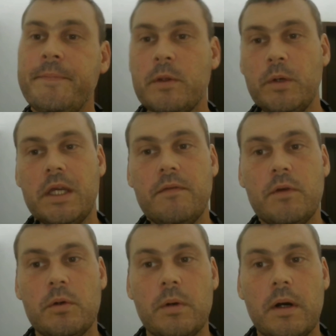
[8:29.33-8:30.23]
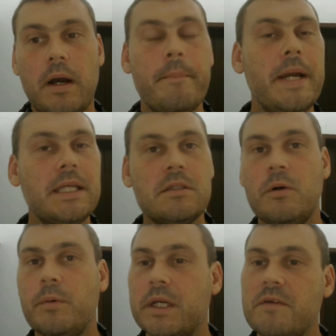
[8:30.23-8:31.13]
we give you a mentor,
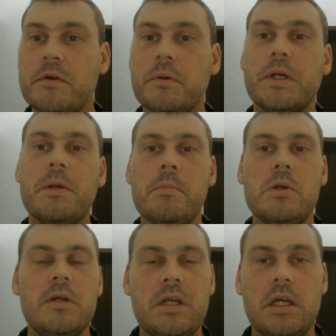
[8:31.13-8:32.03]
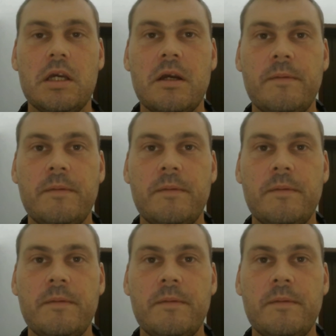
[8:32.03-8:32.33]
we give you a community